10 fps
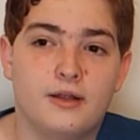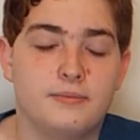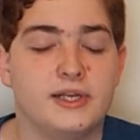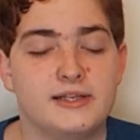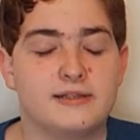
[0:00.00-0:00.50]

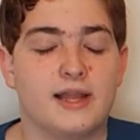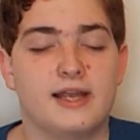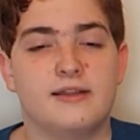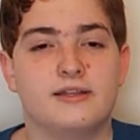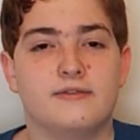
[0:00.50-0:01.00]
Please
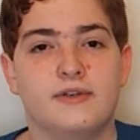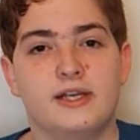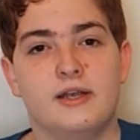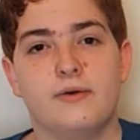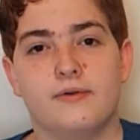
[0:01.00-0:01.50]
like this
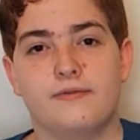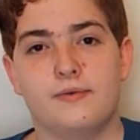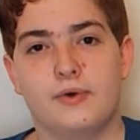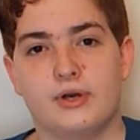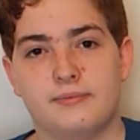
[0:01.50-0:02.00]
video if you
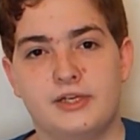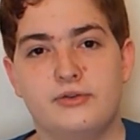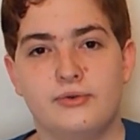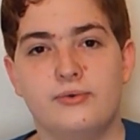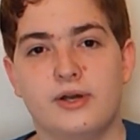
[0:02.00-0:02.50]
want me
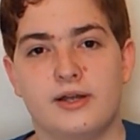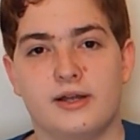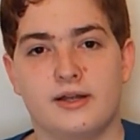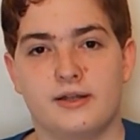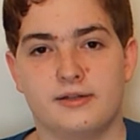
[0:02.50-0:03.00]
to
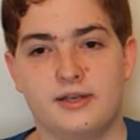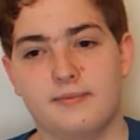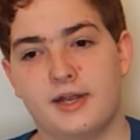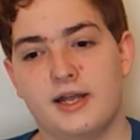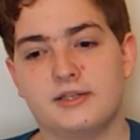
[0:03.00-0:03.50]
get
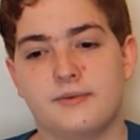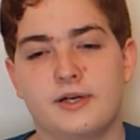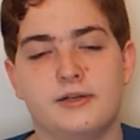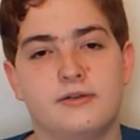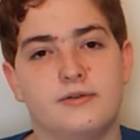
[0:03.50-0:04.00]
my hands on one
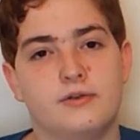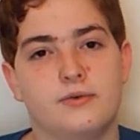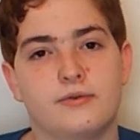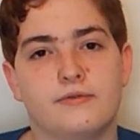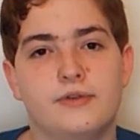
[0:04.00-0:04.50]
and do
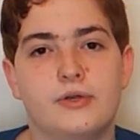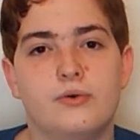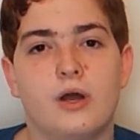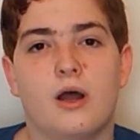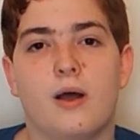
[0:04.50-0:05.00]
a
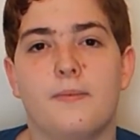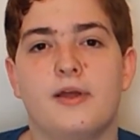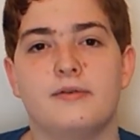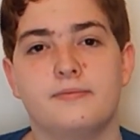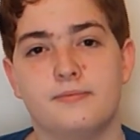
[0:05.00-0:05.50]
review,
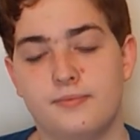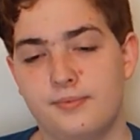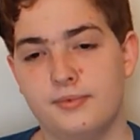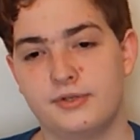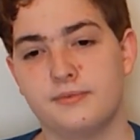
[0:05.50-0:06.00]
and
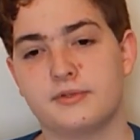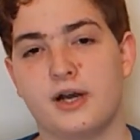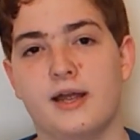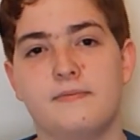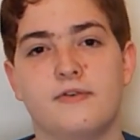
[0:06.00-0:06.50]

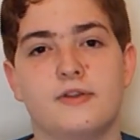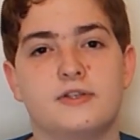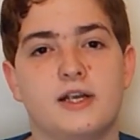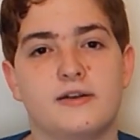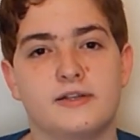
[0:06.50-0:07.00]
subscribe for this
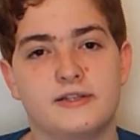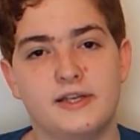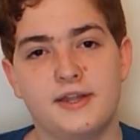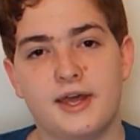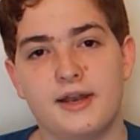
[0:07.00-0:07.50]
channel to see
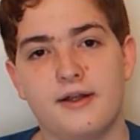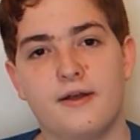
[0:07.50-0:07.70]
that.